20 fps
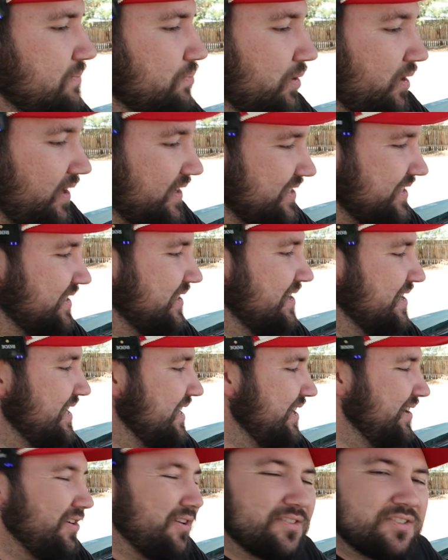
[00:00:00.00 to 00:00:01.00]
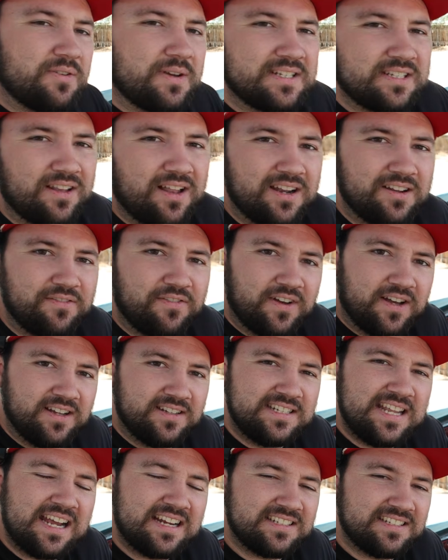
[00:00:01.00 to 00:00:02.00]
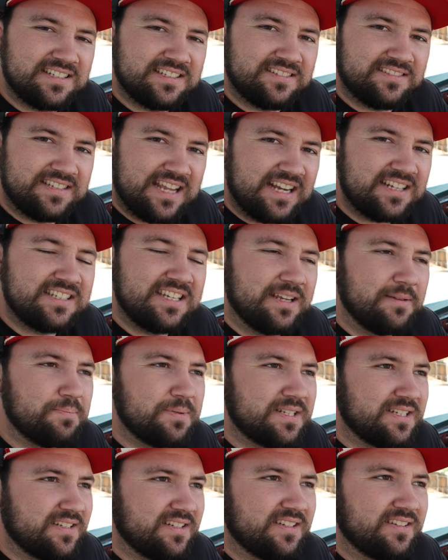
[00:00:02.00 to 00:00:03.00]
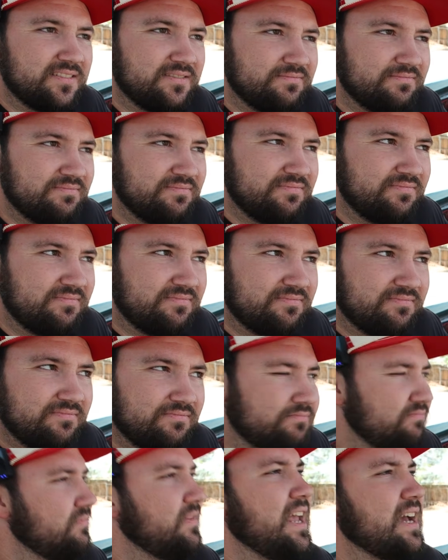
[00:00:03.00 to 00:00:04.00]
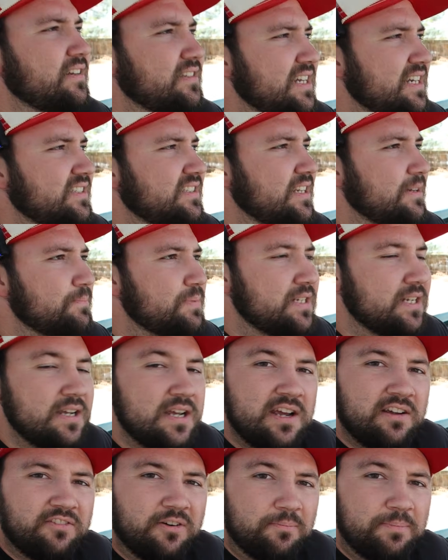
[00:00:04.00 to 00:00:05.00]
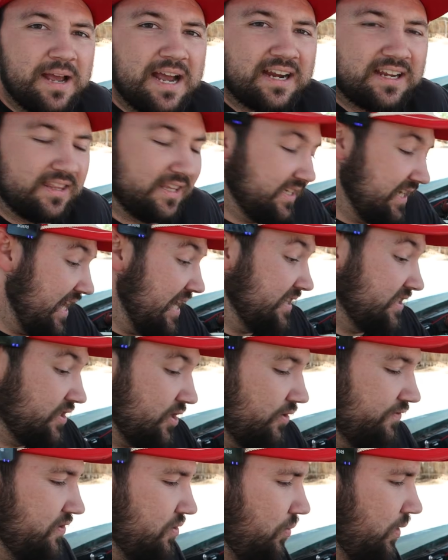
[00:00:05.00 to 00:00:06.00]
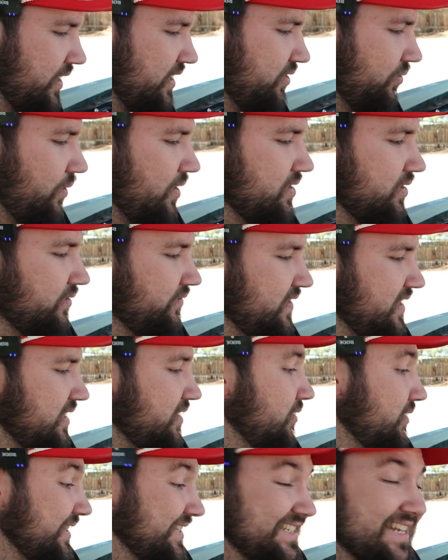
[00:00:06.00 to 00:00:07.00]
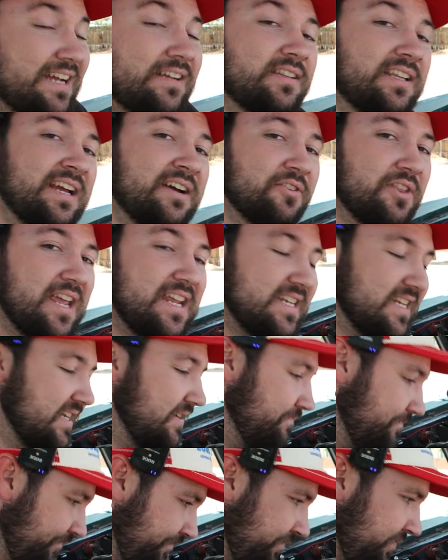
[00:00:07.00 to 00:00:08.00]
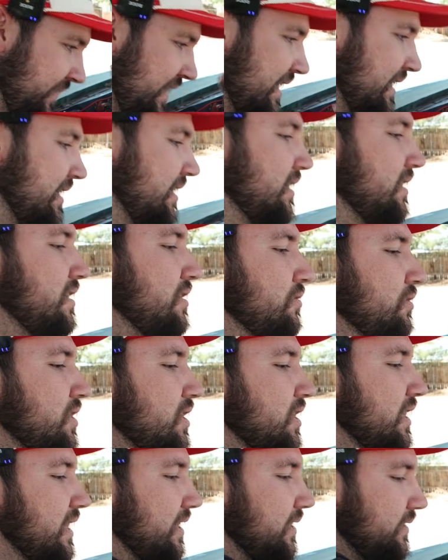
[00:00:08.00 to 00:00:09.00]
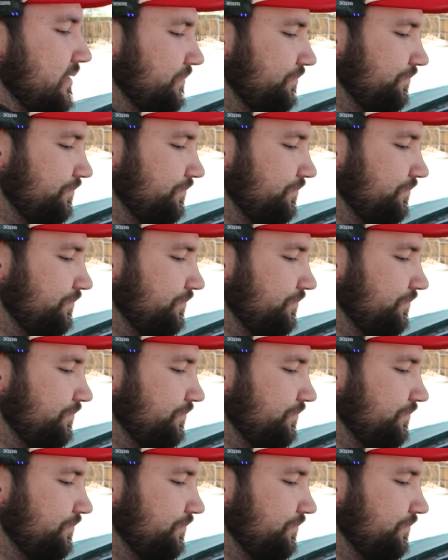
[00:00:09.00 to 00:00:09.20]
Plus, it also has a lot of tech tips. Yeah, tech tips from back in the day. So if you wanted to run your vehicle exactly how they did, you could.